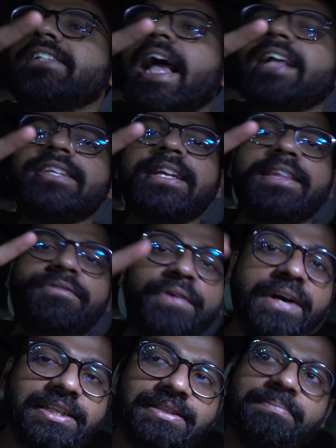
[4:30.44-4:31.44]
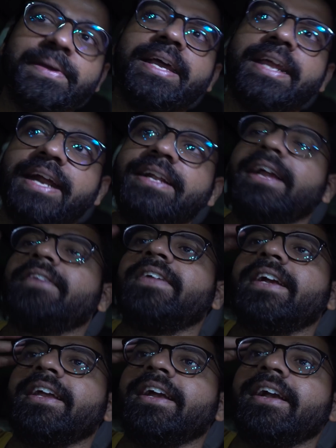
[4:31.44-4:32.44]
actually the first big ride that we
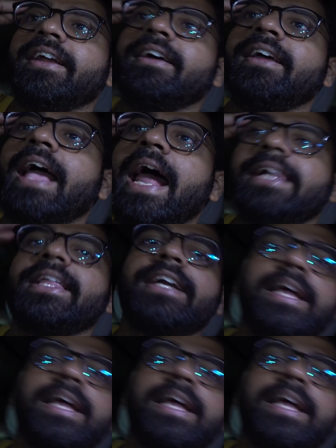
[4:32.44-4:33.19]
did. At that